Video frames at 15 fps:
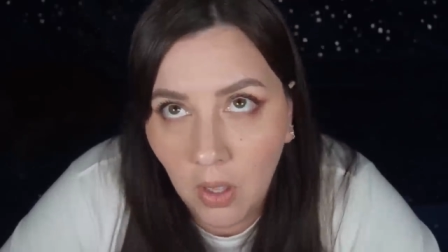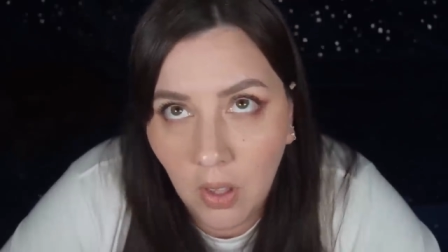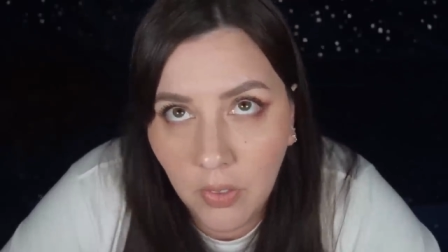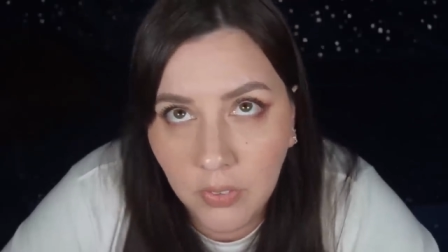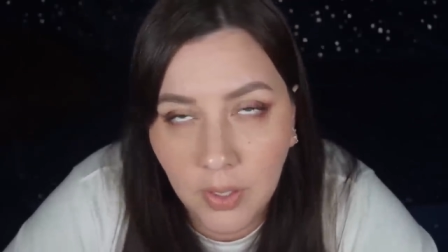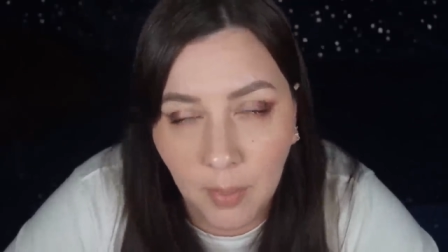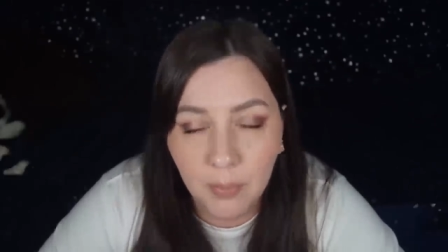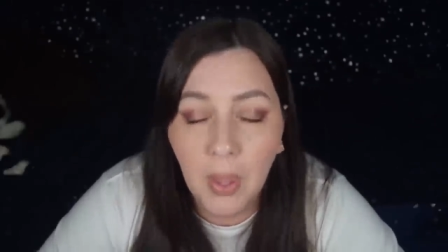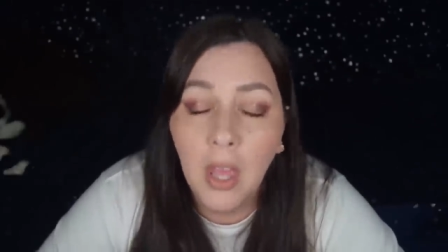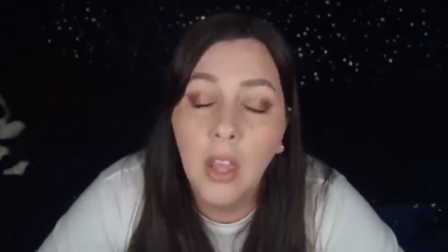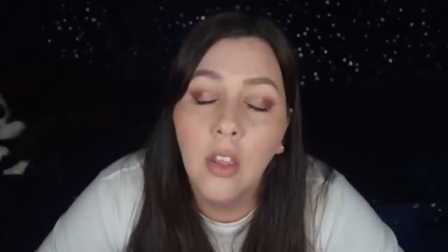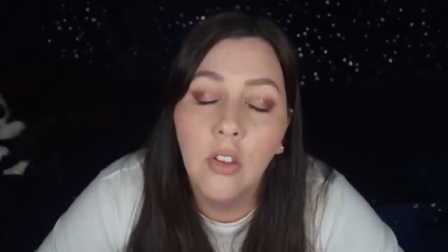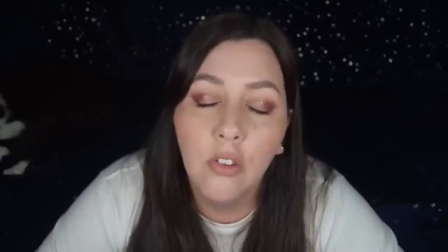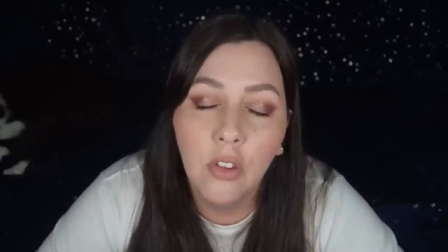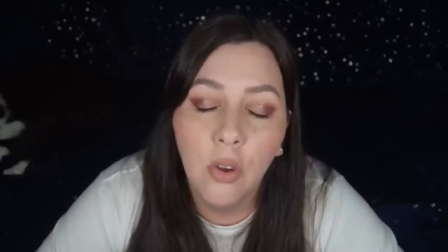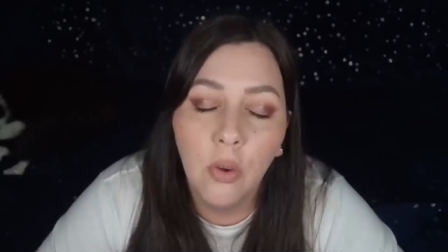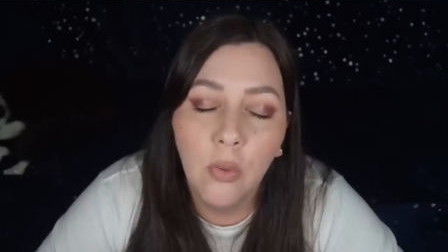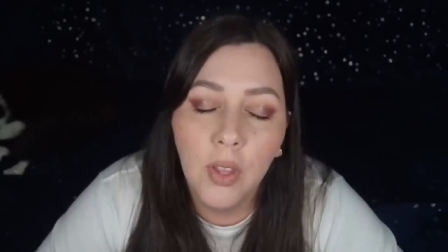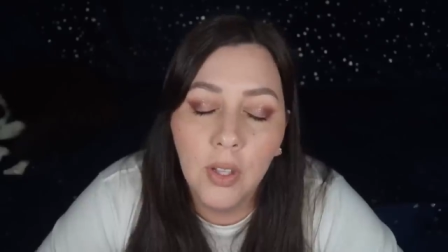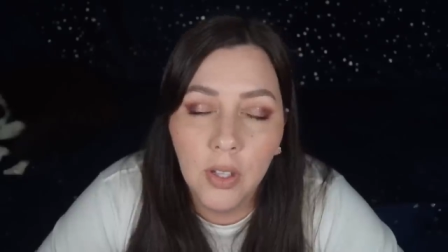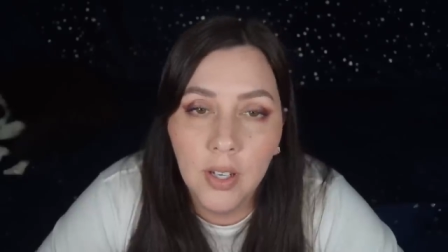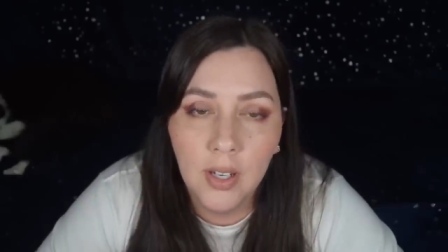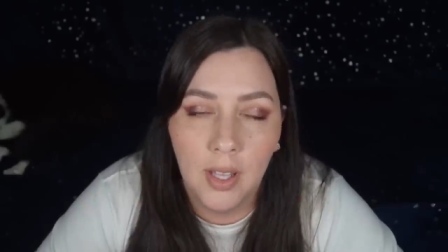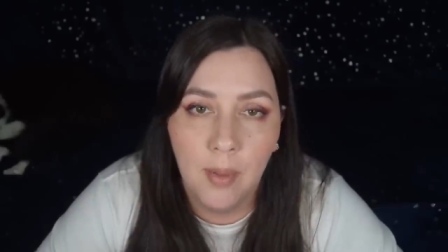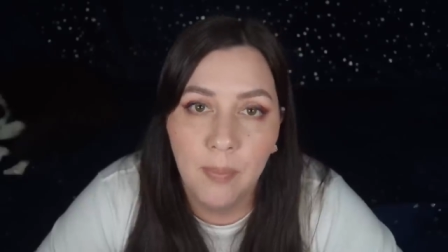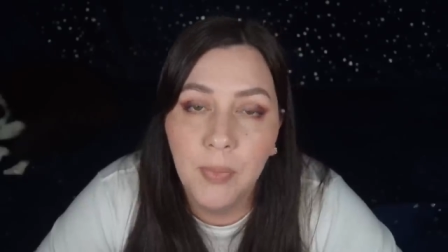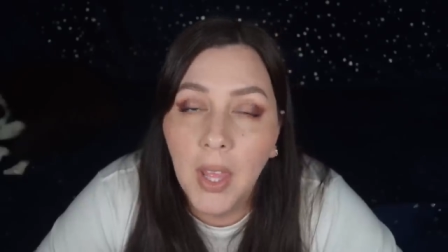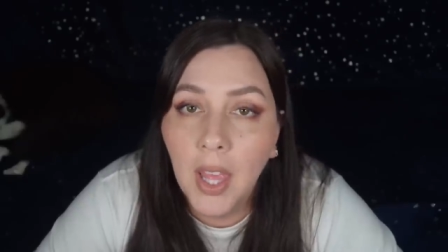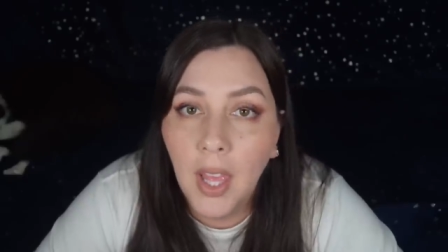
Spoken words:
All the time. So they look into him.